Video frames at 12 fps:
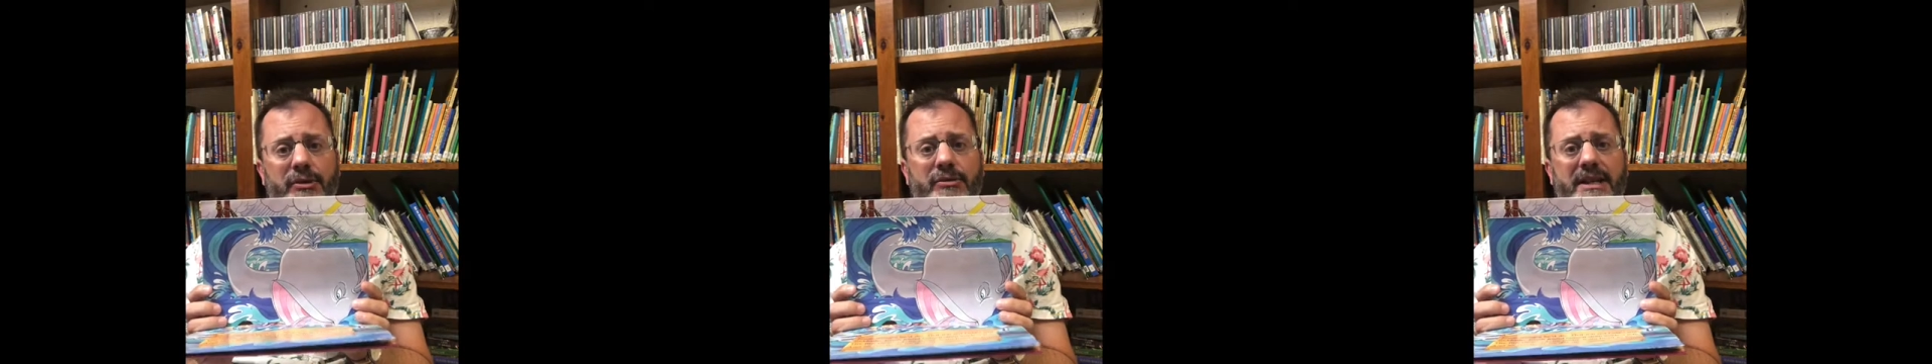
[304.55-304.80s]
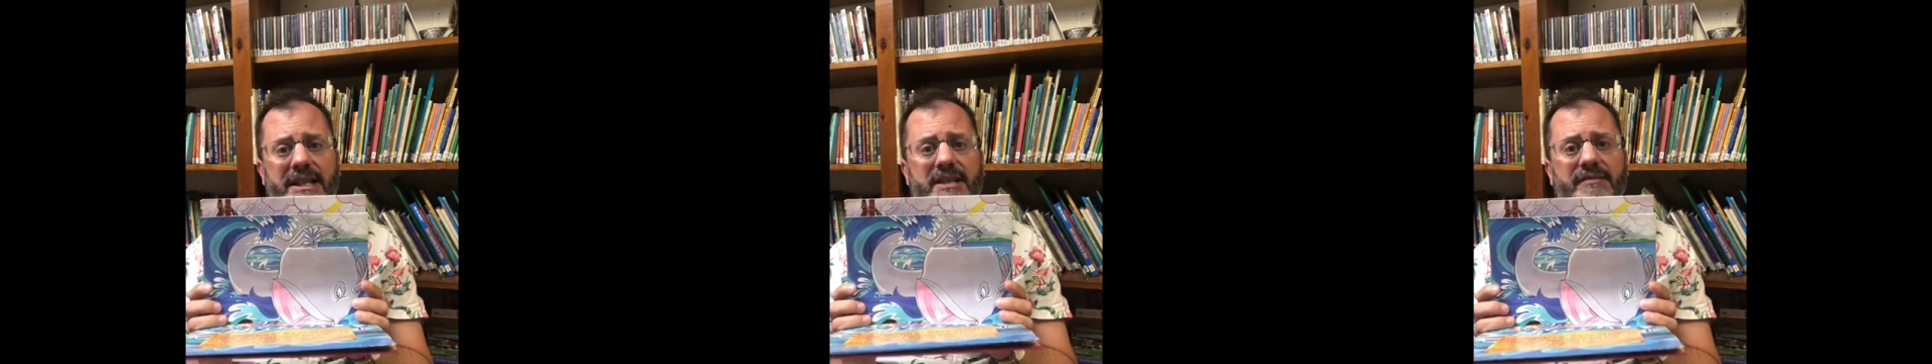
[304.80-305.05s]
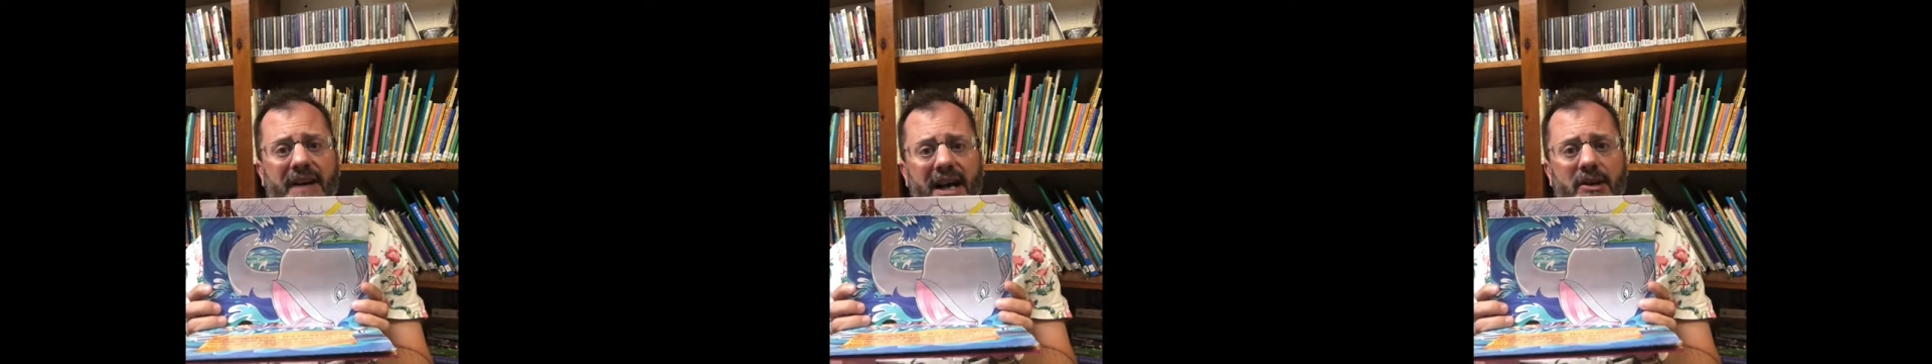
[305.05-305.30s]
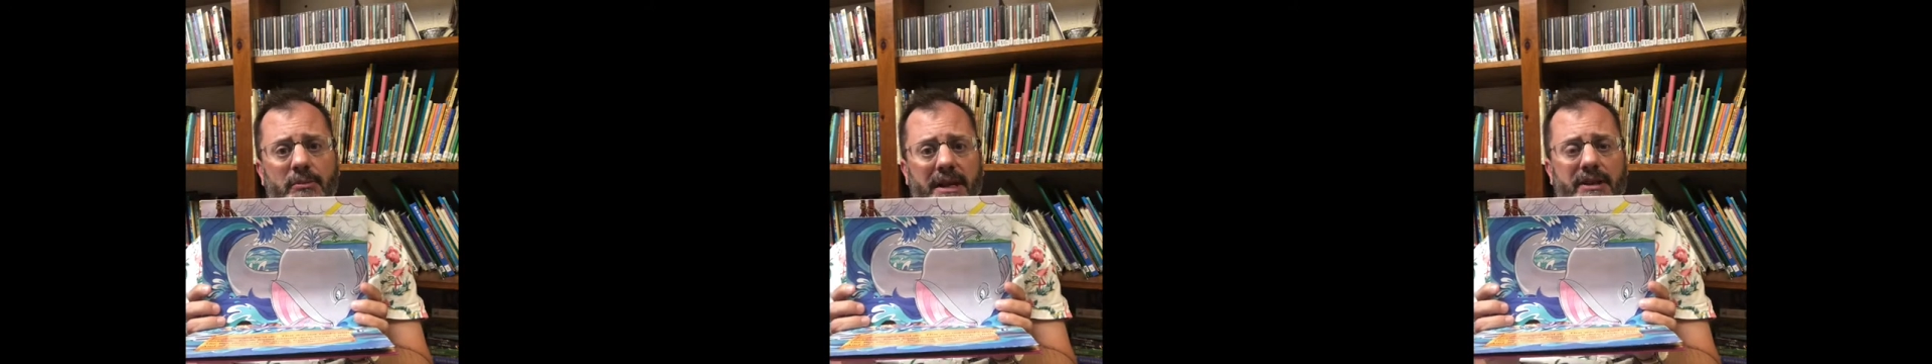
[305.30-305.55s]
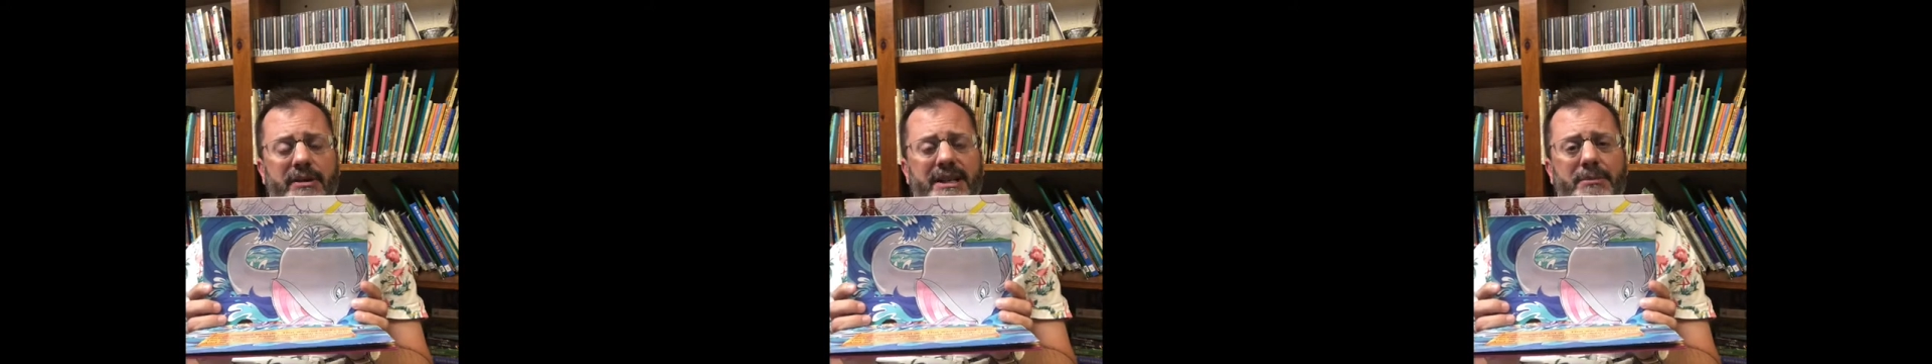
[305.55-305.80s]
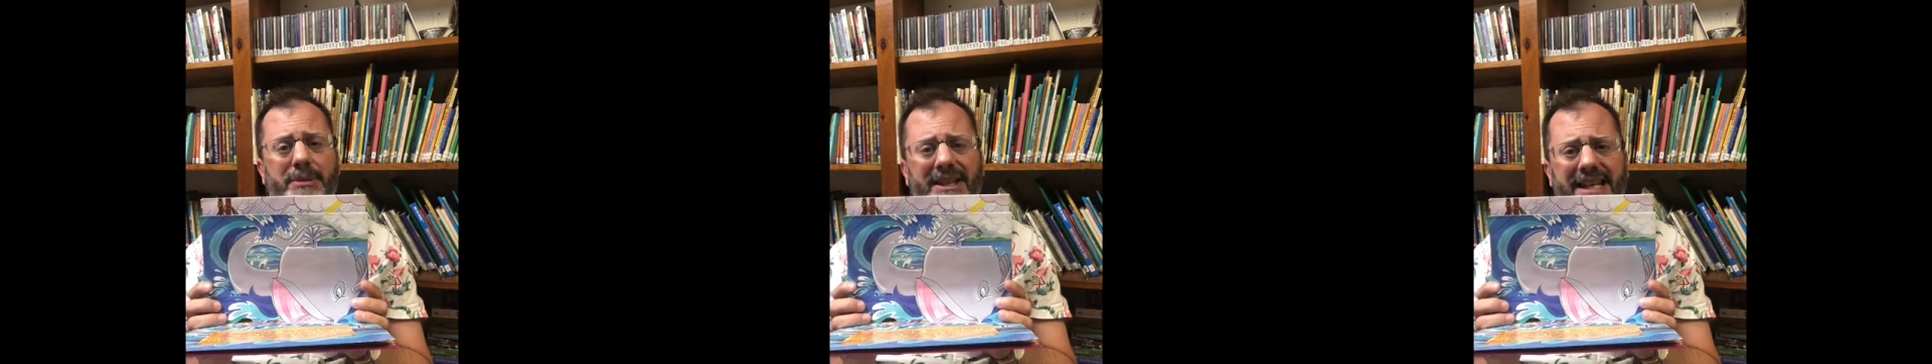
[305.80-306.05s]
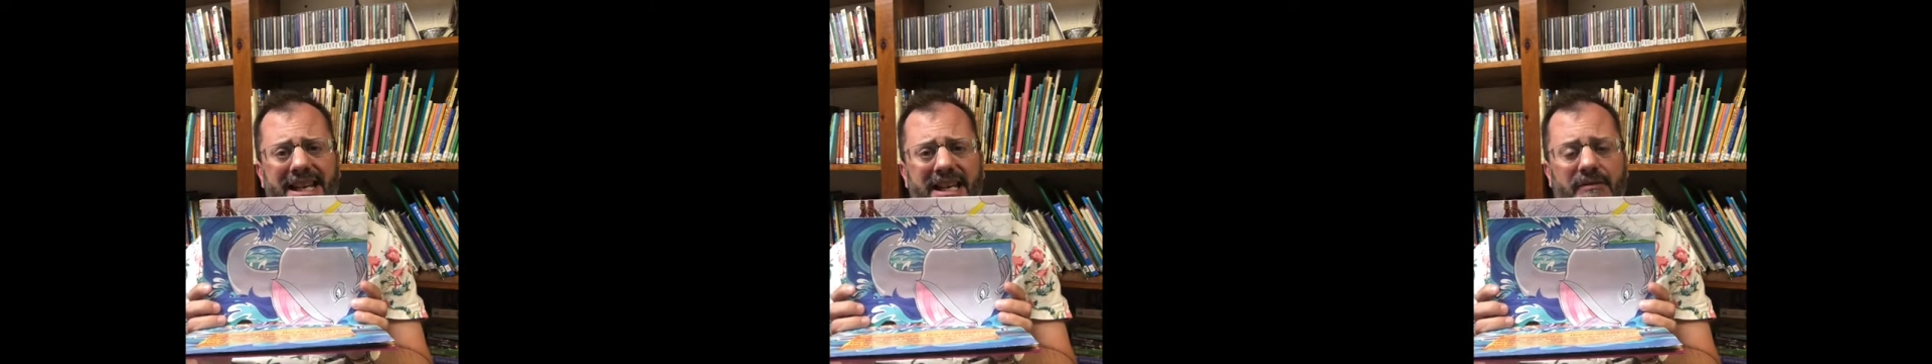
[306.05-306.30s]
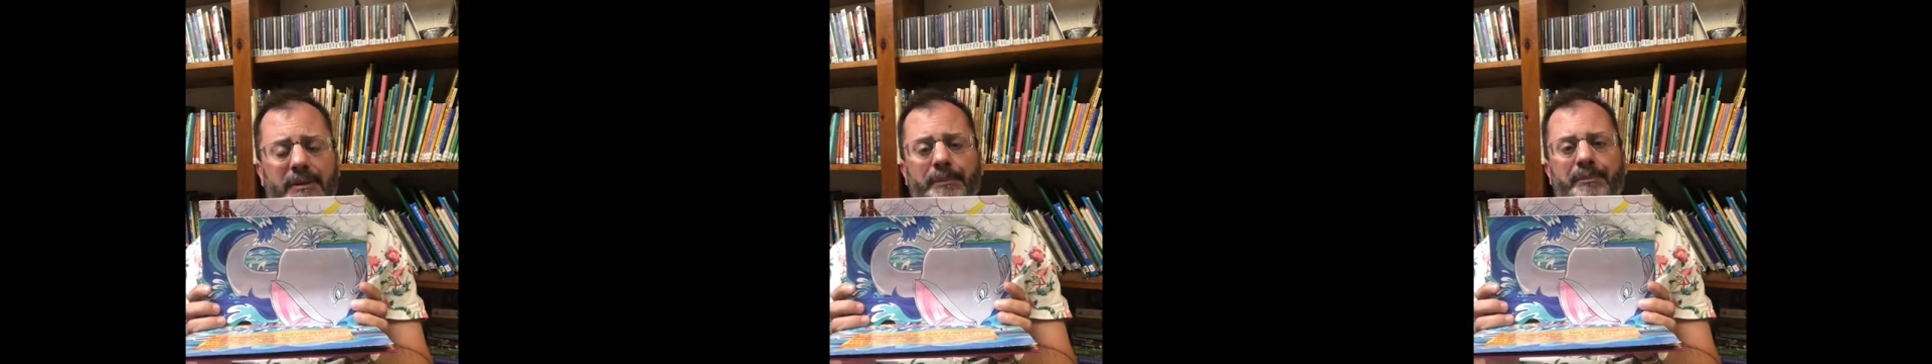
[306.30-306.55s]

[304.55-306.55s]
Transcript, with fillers: You need to follow me. You need to believe.